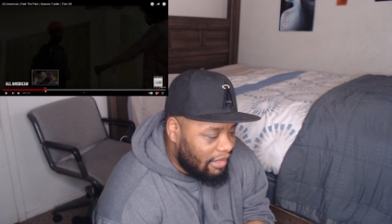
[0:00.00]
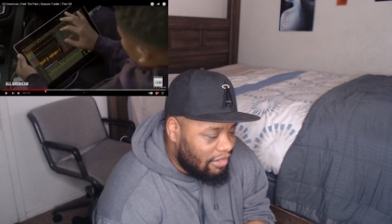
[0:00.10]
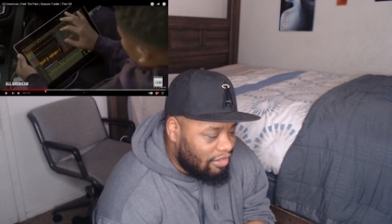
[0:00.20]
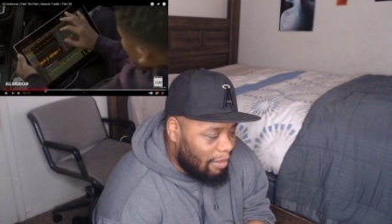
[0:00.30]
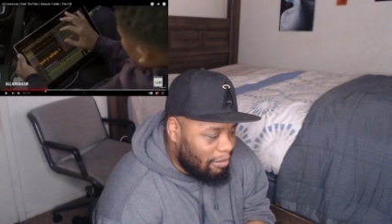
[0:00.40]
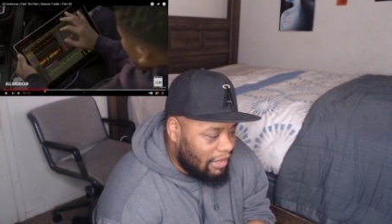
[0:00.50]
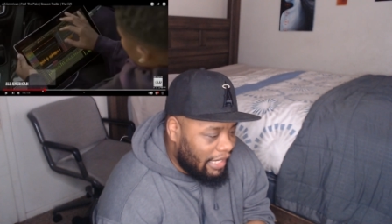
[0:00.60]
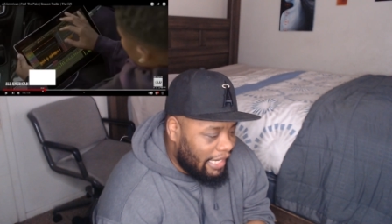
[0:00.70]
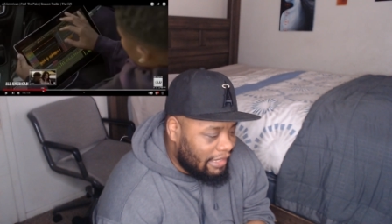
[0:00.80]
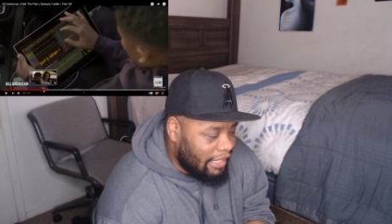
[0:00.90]
So I'm
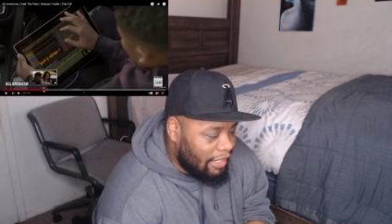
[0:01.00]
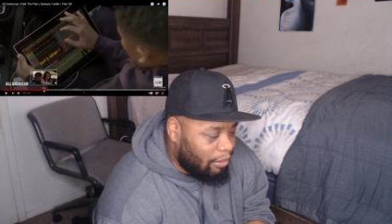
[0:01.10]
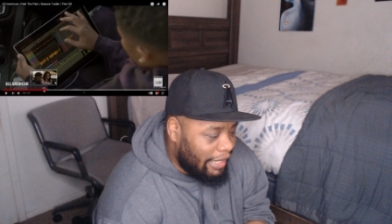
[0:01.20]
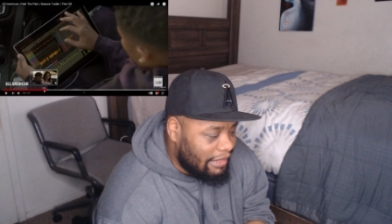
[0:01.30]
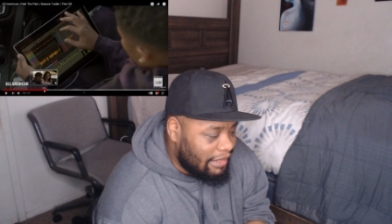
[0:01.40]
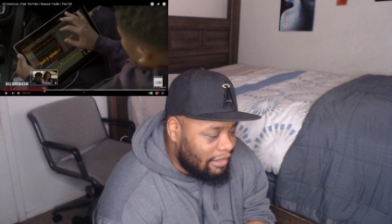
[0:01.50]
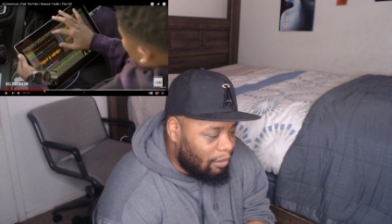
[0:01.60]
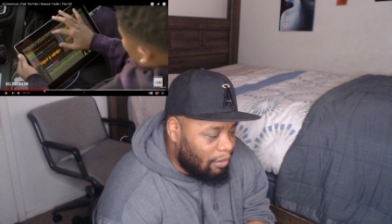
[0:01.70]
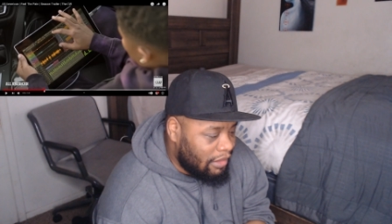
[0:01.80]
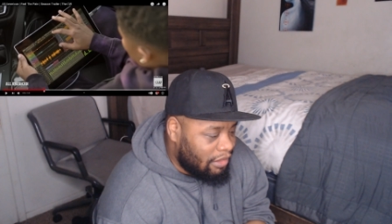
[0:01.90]
glad that Grace is the
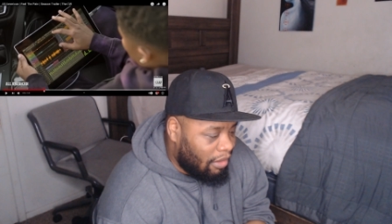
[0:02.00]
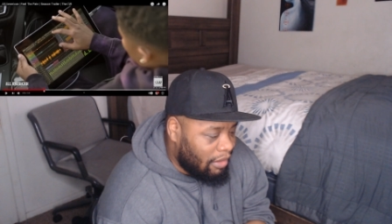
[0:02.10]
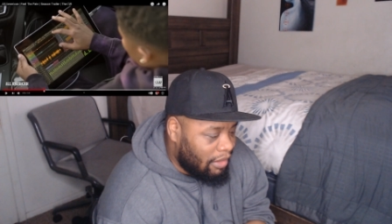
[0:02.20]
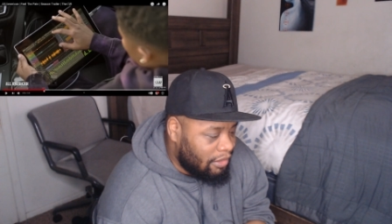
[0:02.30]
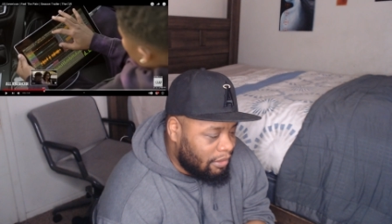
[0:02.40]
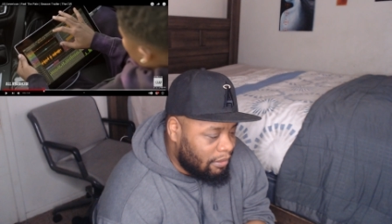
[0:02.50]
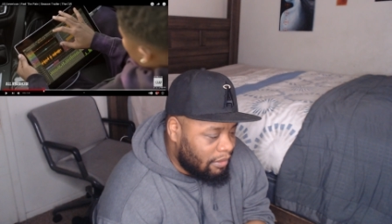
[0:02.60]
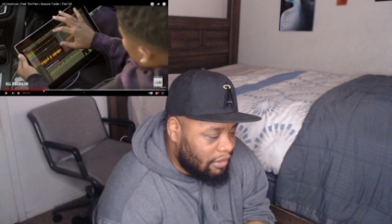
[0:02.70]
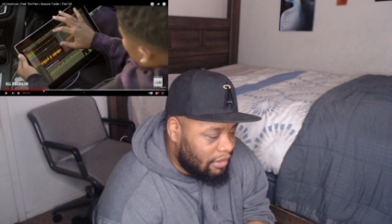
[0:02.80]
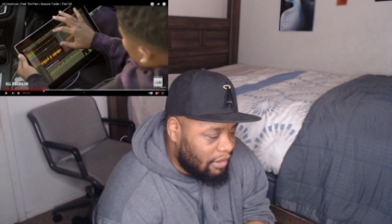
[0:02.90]
one talking to her.